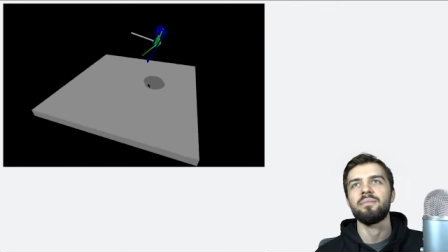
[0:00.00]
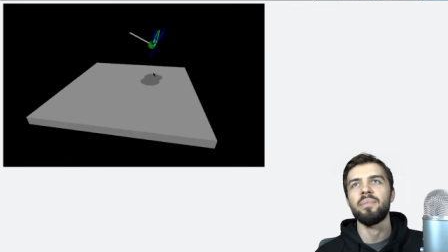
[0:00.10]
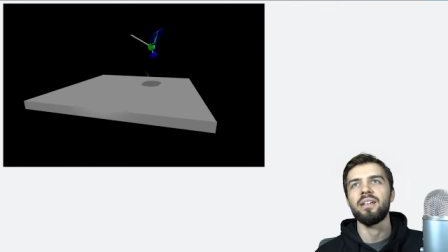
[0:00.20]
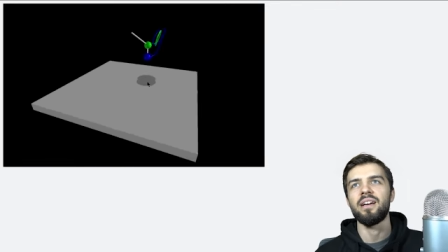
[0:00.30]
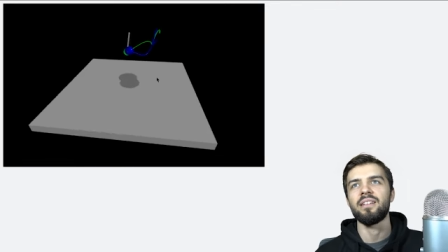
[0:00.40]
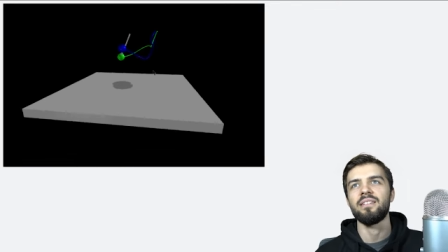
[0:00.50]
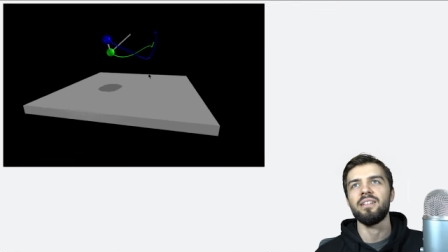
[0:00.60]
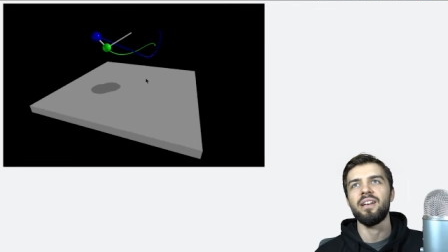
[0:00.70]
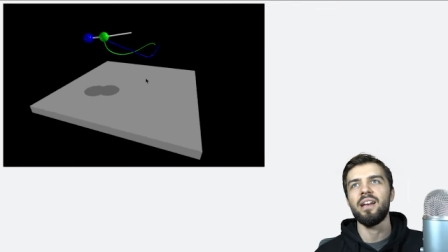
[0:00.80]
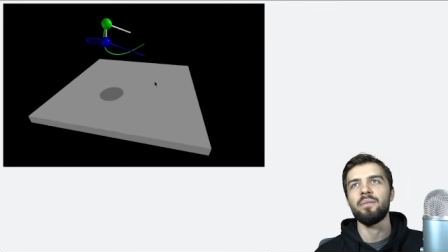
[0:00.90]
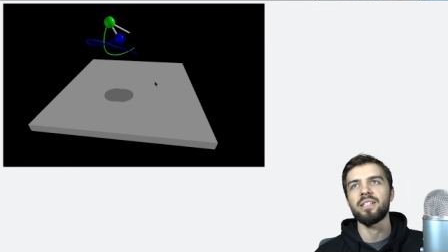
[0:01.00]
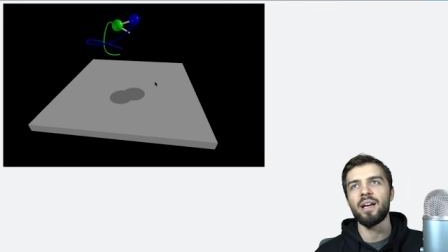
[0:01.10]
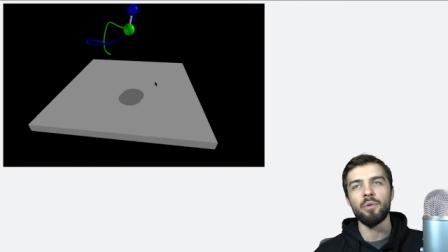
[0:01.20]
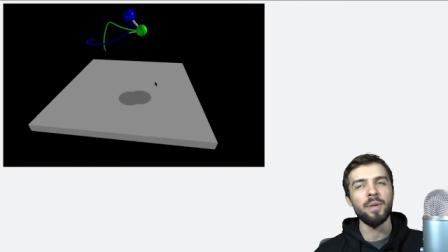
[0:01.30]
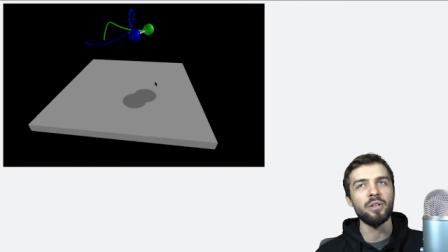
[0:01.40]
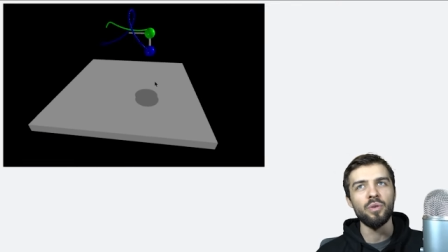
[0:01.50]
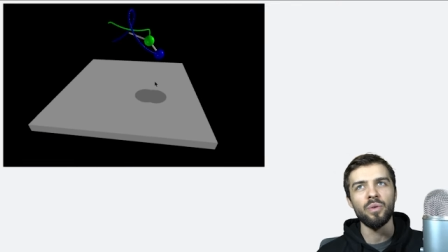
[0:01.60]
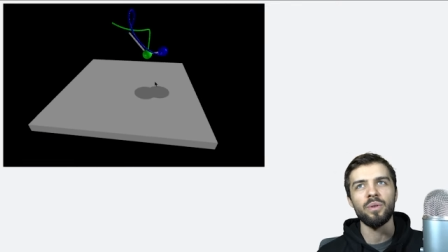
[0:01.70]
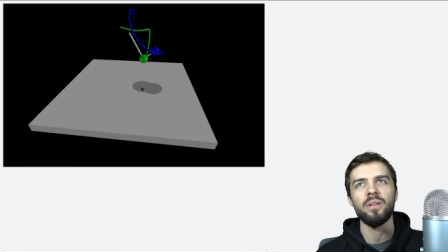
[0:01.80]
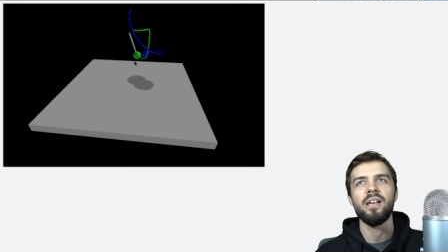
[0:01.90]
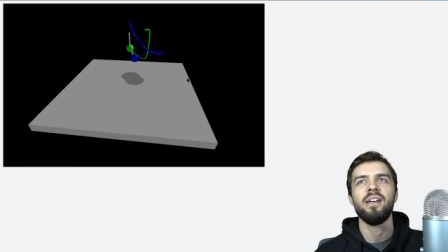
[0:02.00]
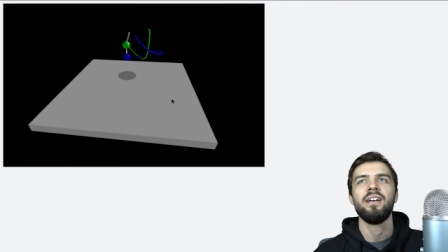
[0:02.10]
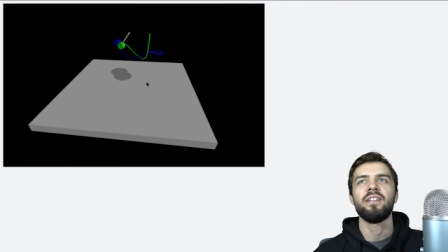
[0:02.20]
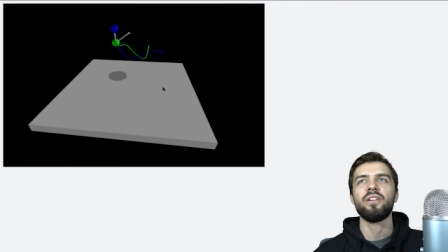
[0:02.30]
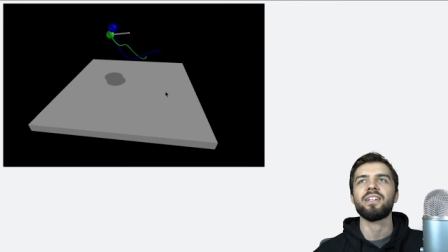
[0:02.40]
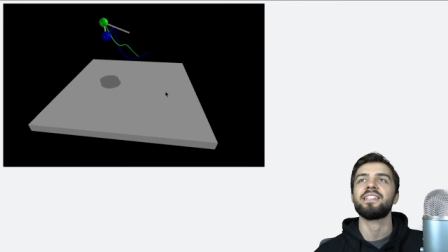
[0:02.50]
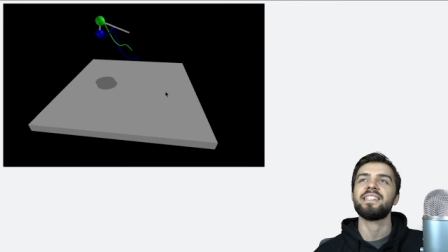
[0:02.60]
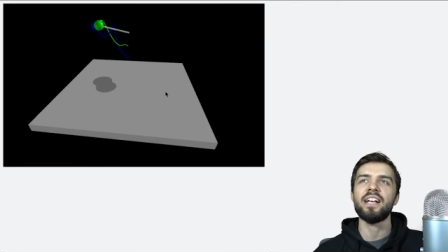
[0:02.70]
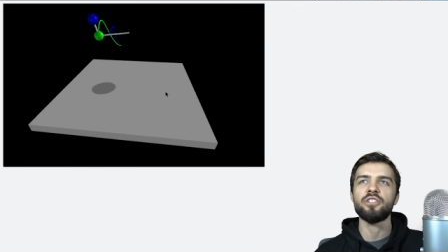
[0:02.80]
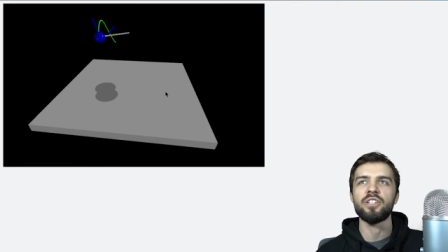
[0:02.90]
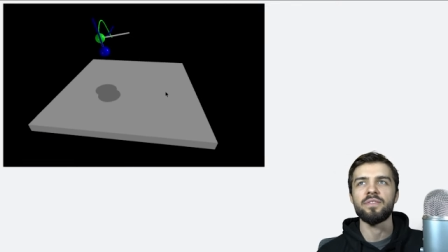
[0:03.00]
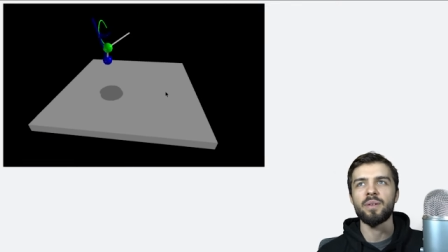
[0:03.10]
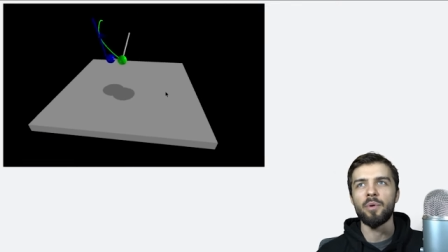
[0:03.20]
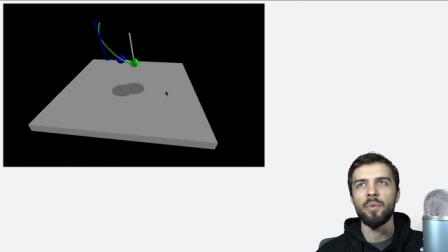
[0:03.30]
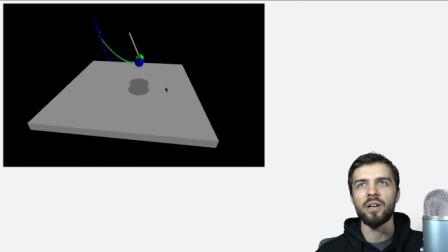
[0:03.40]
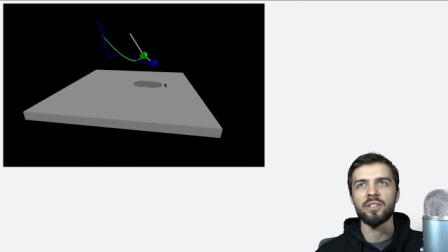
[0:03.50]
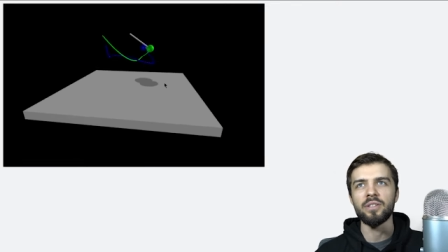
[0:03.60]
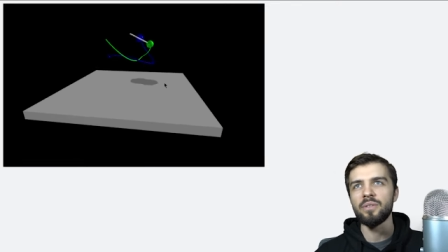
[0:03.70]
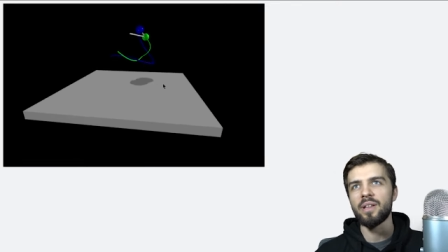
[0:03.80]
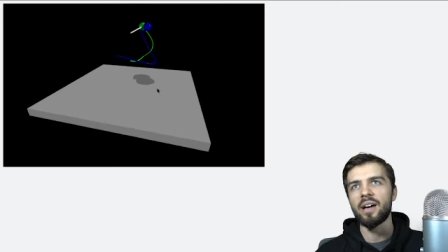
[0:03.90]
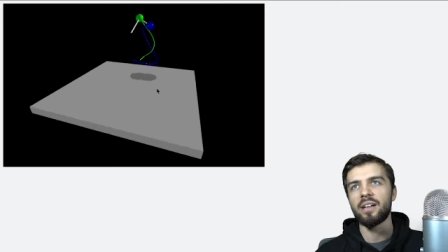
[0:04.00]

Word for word: But I, anyways, that would be a cool little extension if someone wanted to do that.